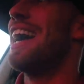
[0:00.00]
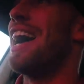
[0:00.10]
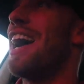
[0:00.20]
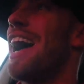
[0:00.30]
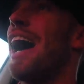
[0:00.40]

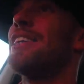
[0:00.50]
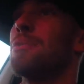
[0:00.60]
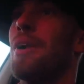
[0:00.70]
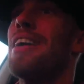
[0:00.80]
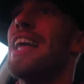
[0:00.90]
Uh,
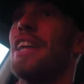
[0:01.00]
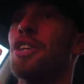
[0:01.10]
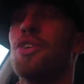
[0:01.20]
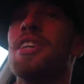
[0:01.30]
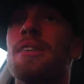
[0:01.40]
and
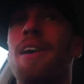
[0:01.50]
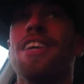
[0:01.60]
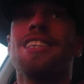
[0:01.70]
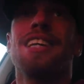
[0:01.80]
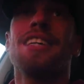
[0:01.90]
and the good thing
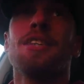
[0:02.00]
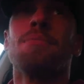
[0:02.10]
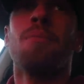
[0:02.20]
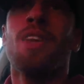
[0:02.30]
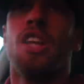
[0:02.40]
about this is
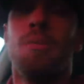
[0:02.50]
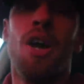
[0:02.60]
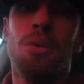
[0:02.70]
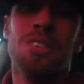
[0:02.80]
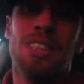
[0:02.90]
the
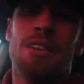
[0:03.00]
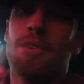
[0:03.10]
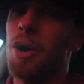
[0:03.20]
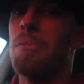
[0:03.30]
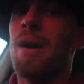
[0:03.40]
Merc was
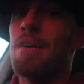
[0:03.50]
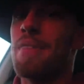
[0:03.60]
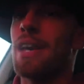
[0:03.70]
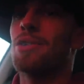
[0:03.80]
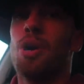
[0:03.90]
never owned by
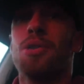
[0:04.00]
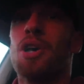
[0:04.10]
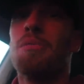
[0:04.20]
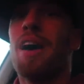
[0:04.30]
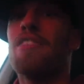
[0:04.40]
me. It was always
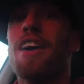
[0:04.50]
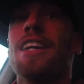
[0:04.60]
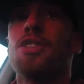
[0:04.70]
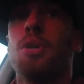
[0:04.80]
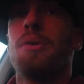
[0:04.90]
owned by a
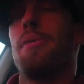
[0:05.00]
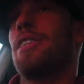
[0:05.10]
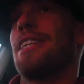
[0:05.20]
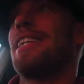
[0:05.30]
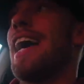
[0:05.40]
finance company
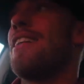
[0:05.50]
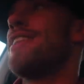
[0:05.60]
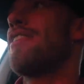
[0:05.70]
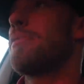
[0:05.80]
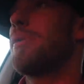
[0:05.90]
because I didn't. I
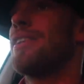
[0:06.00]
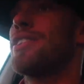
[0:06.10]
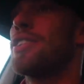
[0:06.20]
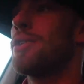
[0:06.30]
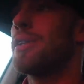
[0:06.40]
never
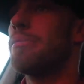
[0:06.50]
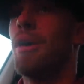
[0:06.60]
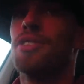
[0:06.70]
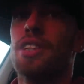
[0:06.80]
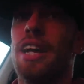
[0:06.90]
planned to do any
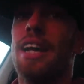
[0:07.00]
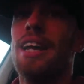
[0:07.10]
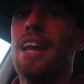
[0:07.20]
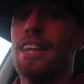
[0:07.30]
mods on it.